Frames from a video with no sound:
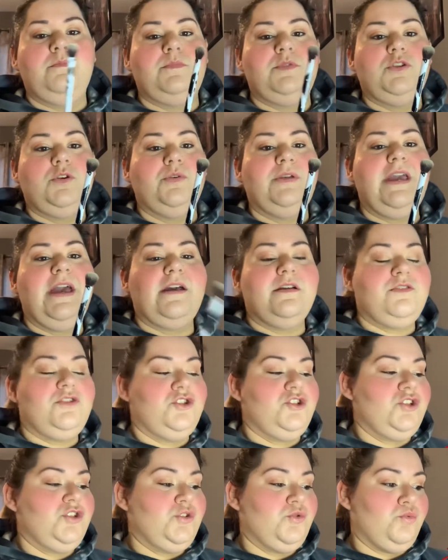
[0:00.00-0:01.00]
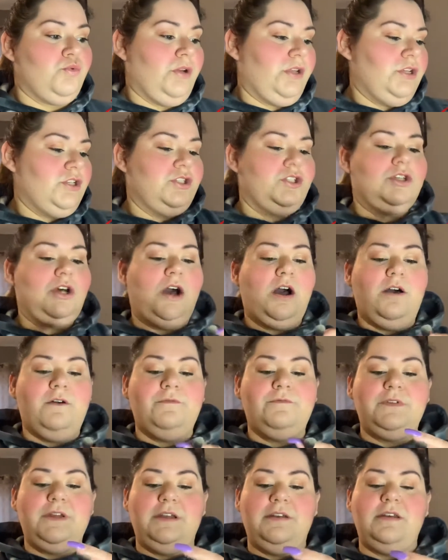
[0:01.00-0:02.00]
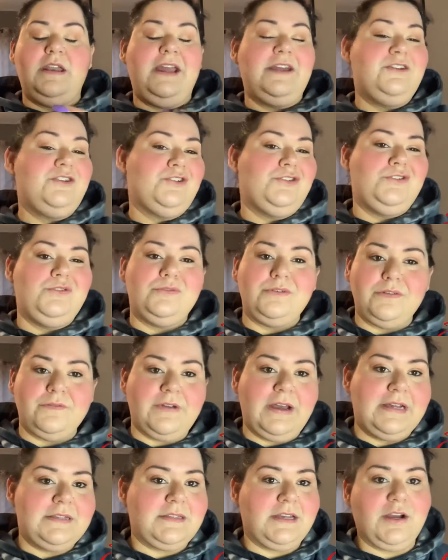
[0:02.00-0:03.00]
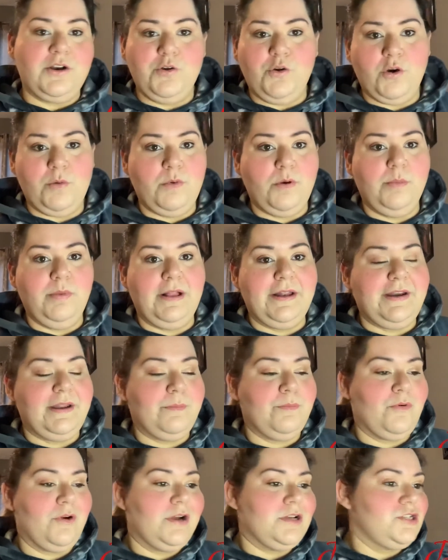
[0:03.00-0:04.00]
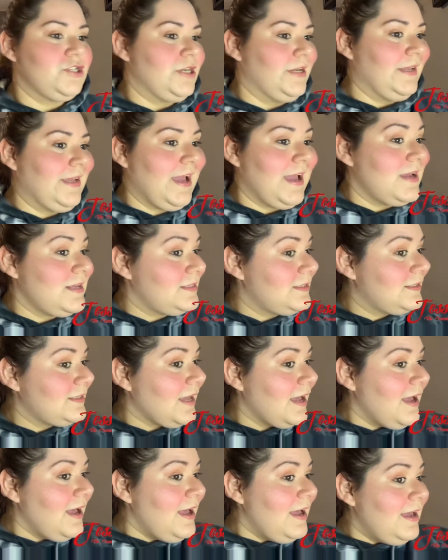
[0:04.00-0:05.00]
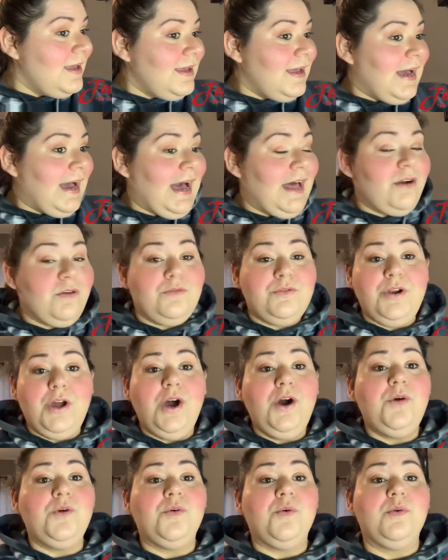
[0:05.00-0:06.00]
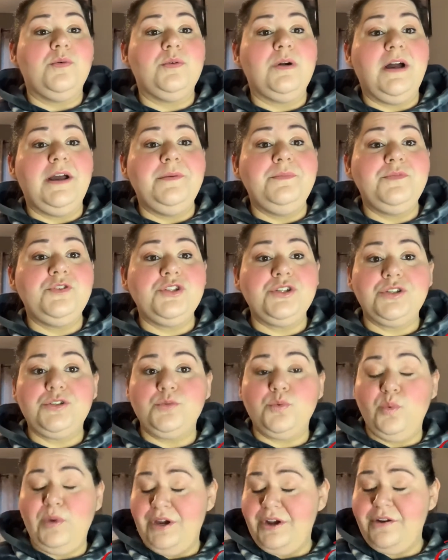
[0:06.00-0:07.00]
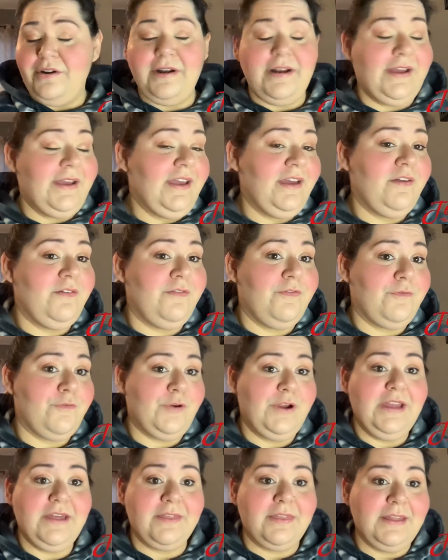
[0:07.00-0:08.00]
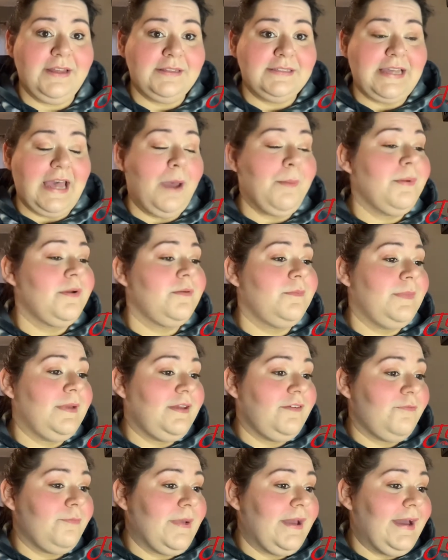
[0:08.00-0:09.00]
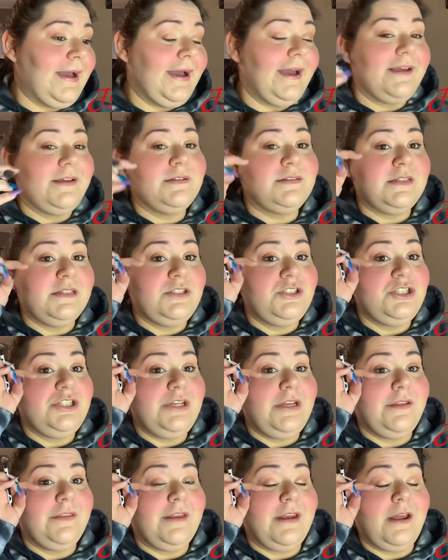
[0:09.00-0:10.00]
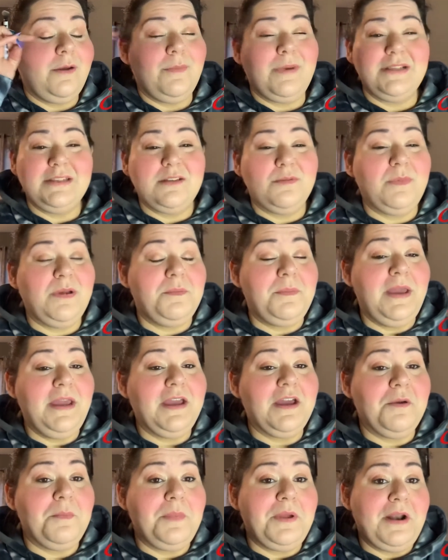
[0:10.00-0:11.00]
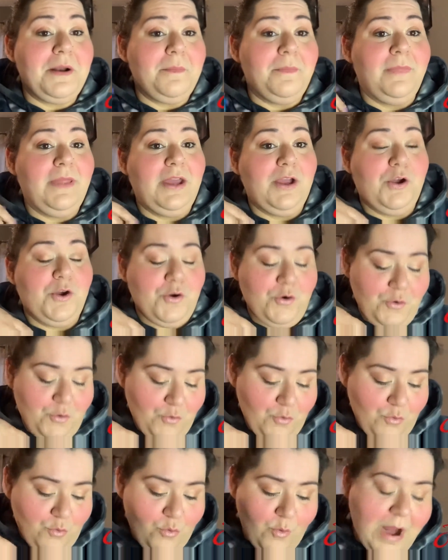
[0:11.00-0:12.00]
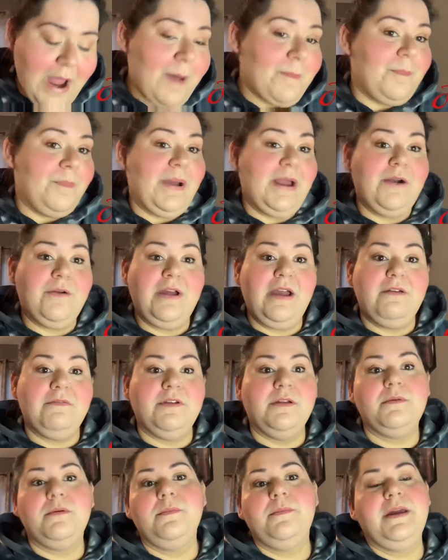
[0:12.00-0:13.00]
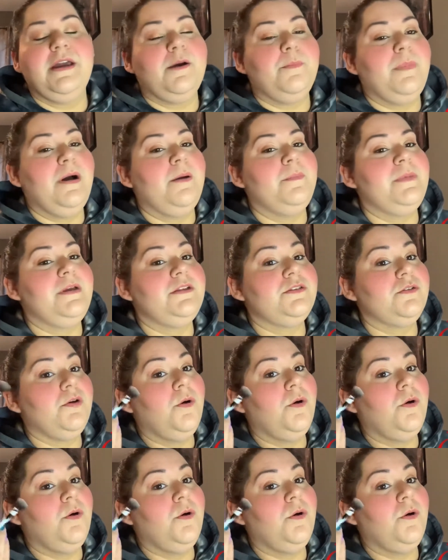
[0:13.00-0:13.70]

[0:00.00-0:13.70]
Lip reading: So yeah, it's just really soft, and I just use it as like a normal blending brush in case, I don't know, I'm just weird and I have freak things happen to me. If my eye is itchy and then I mess up my makeup and I'm like, crap, I don't have any of my makeup on me.